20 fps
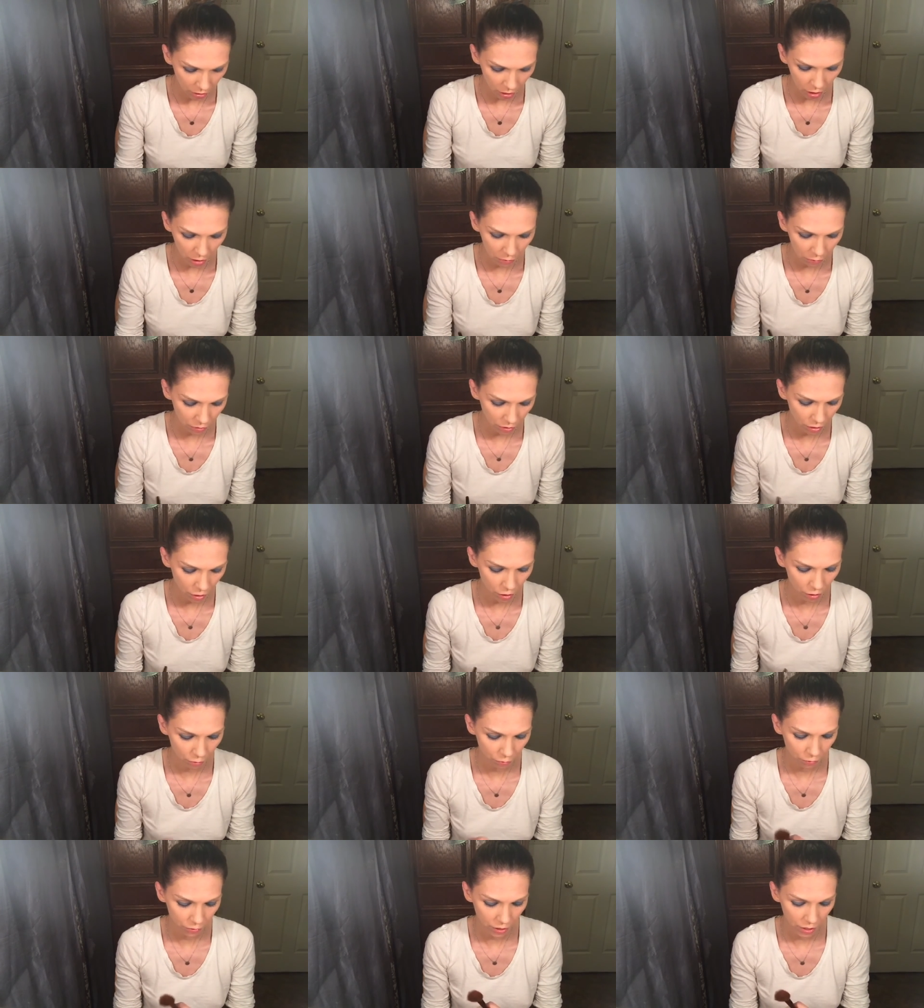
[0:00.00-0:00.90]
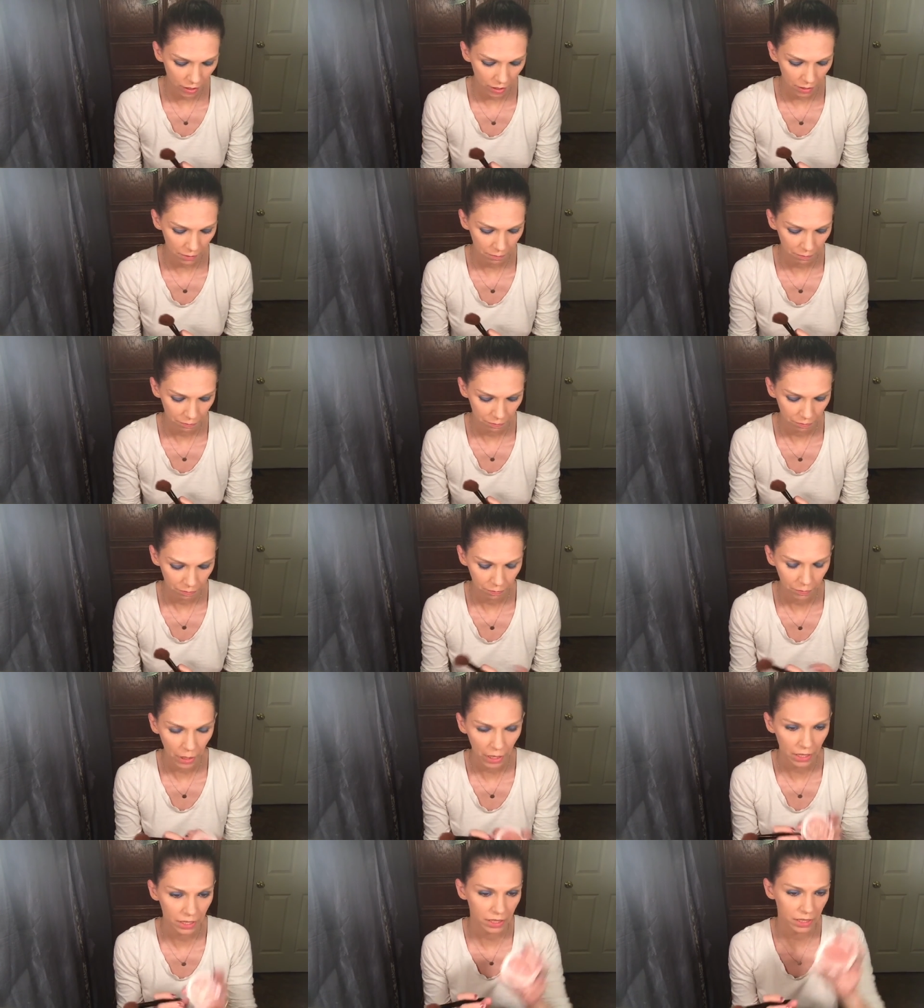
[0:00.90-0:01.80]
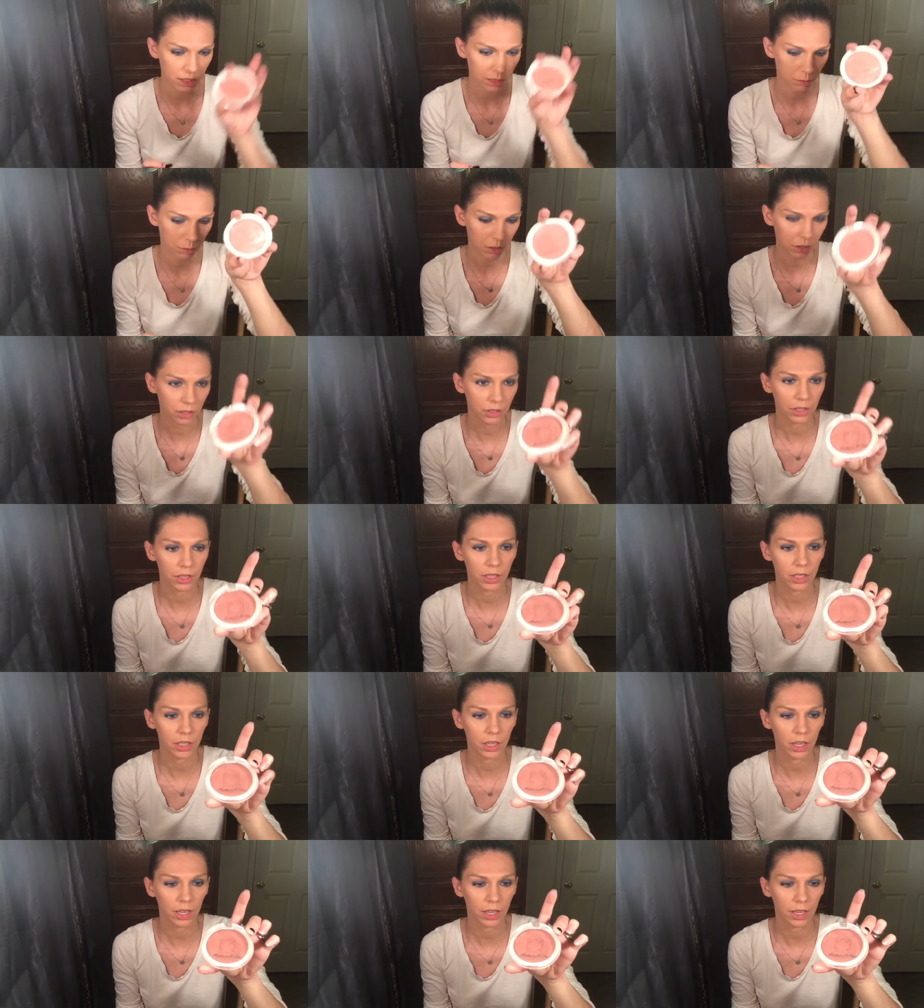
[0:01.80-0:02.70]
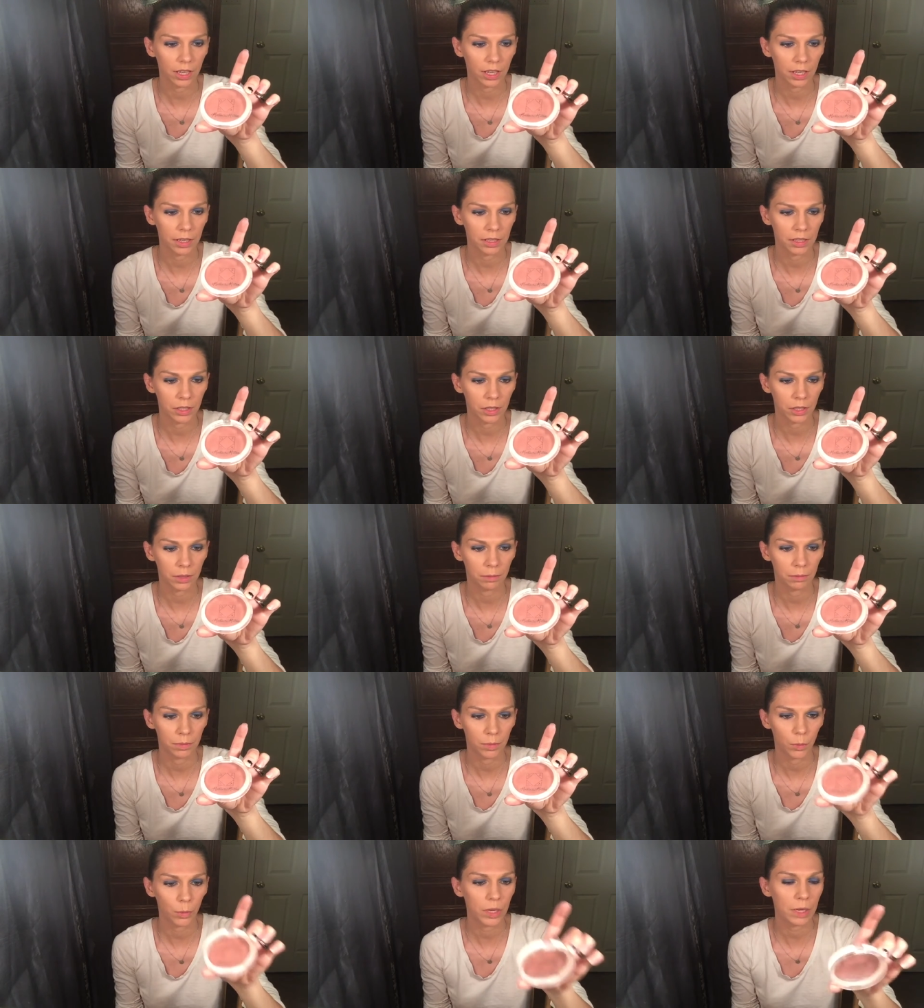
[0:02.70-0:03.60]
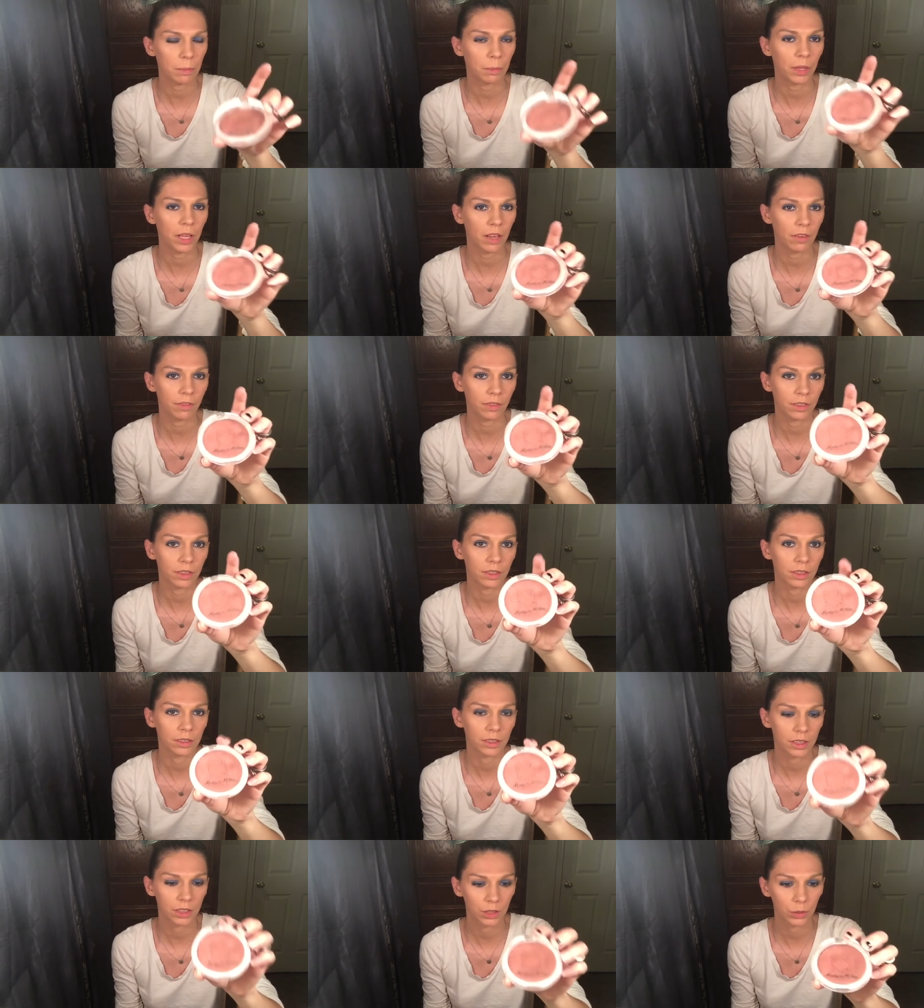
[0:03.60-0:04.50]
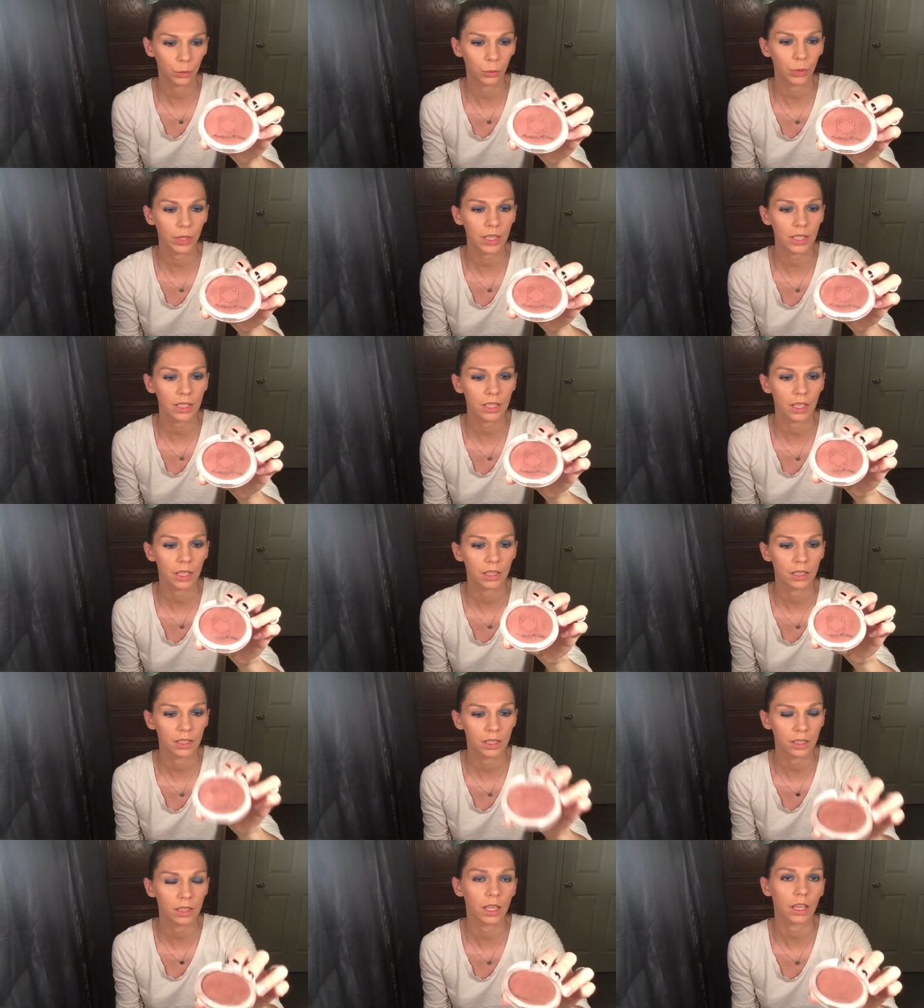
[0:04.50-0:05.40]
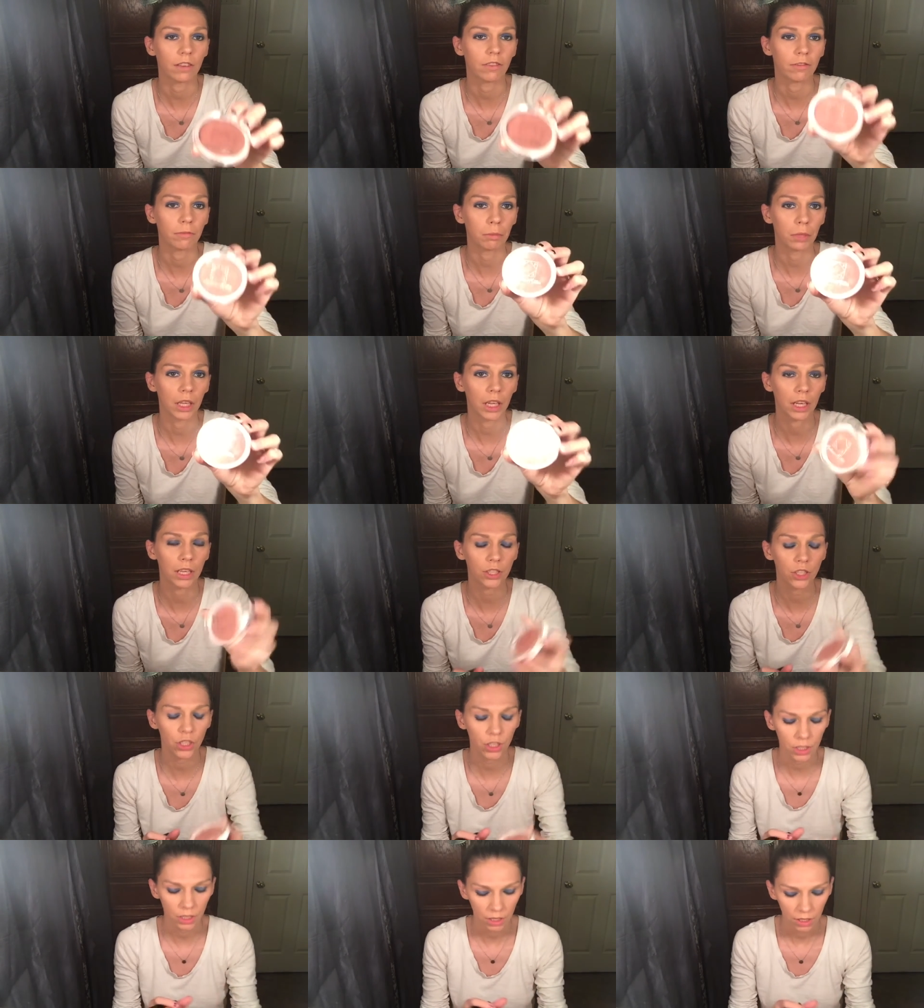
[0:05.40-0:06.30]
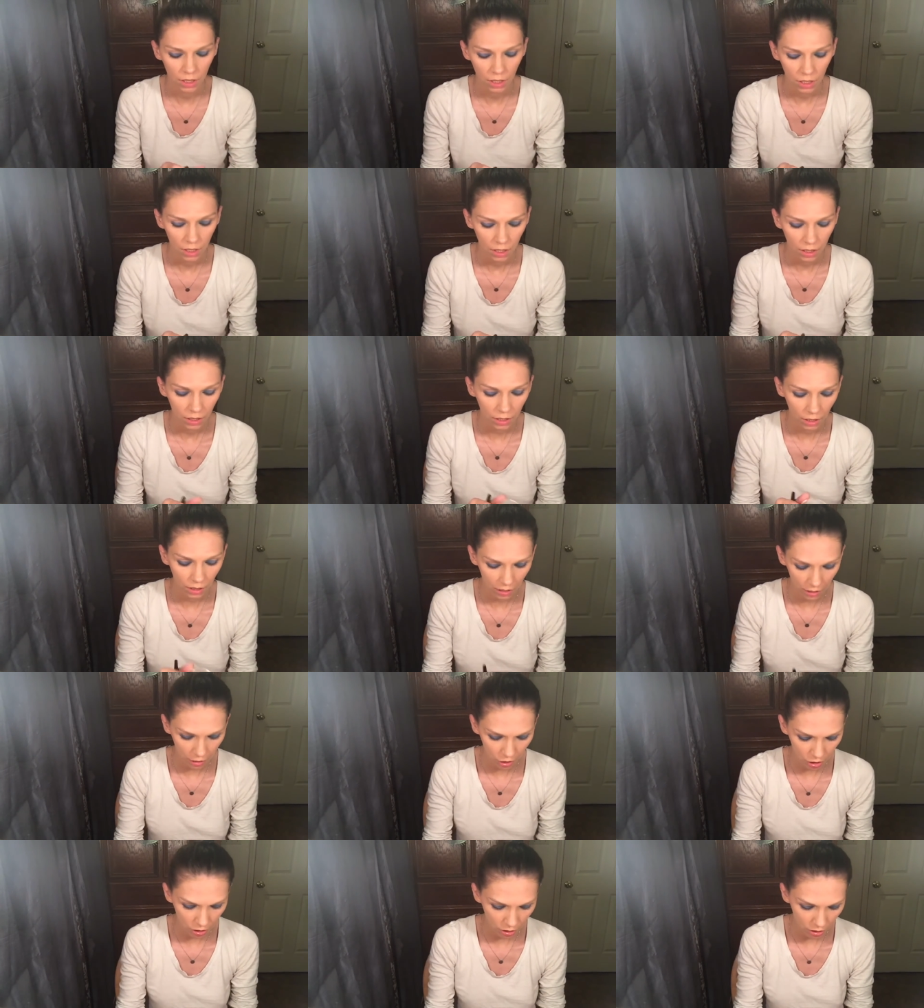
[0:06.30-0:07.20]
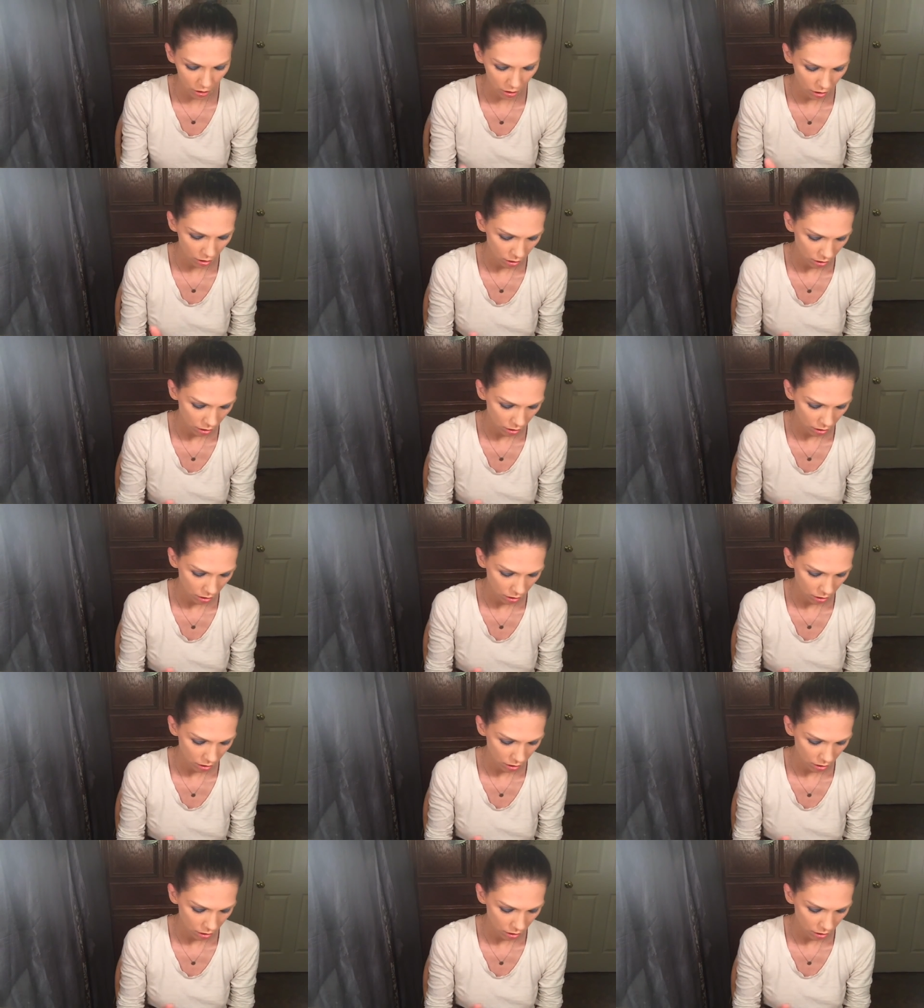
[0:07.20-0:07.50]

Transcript: gonna go in with Ofra Madison Miller uh, Sweet Bluff Sweet Stuff Blush collection.